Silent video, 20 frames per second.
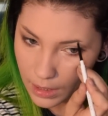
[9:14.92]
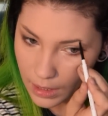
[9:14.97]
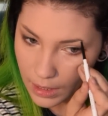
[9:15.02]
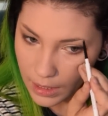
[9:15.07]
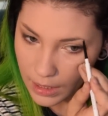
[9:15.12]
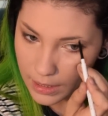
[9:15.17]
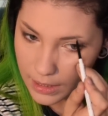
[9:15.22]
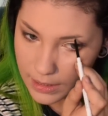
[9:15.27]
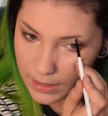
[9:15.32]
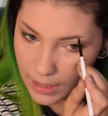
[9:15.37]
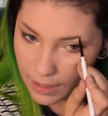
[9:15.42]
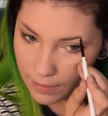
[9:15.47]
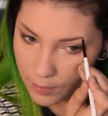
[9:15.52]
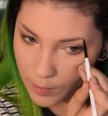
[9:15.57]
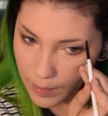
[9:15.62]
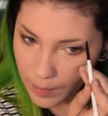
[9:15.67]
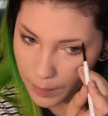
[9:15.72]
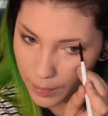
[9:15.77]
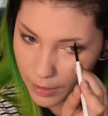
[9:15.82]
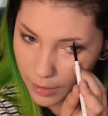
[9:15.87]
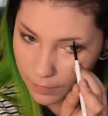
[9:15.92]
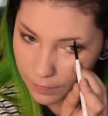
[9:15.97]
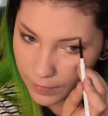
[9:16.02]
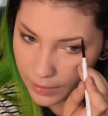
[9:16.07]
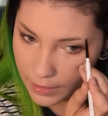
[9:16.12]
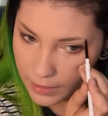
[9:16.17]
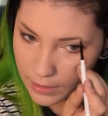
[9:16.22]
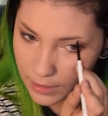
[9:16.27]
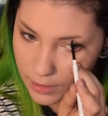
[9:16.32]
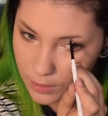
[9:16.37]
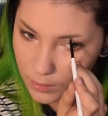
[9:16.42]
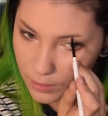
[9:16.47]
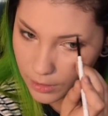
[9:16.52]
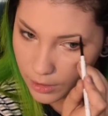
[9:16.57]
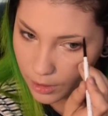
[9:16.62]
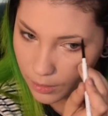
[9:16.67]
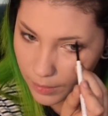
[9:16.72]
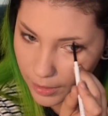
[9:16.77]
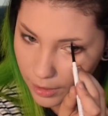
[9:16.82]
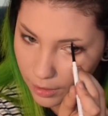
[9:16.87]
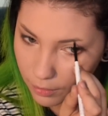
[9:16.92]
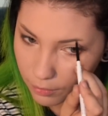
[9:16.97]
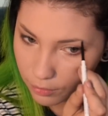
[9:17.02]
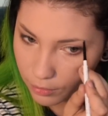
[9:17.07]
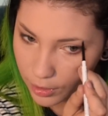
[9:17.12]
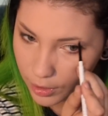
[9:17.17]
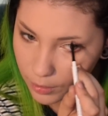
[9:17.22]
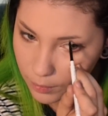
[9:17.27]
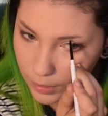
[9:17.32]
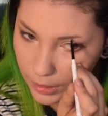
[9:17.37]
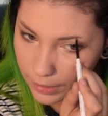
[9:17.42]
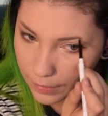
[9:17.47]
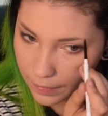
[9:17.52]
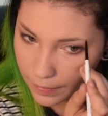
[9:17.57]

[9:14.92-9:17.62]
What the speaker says: It doesn't have to be perfect because we're going over it with